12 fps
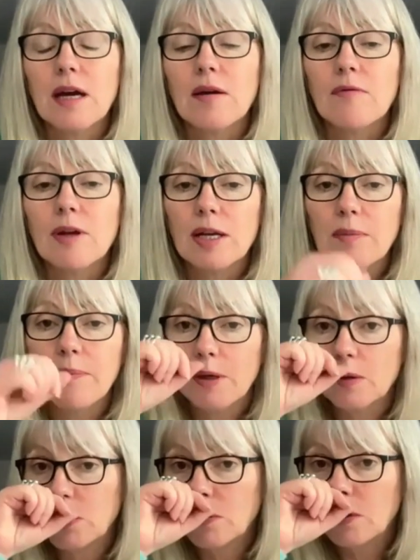and really
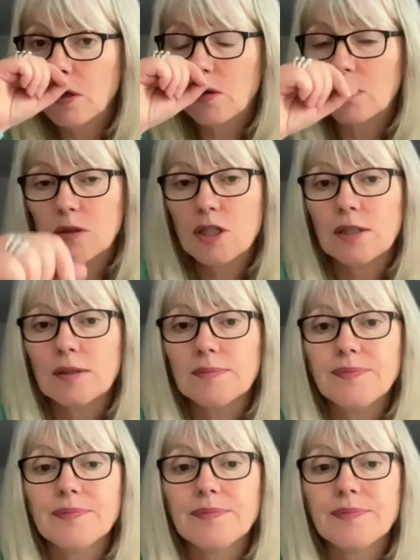build on the culture.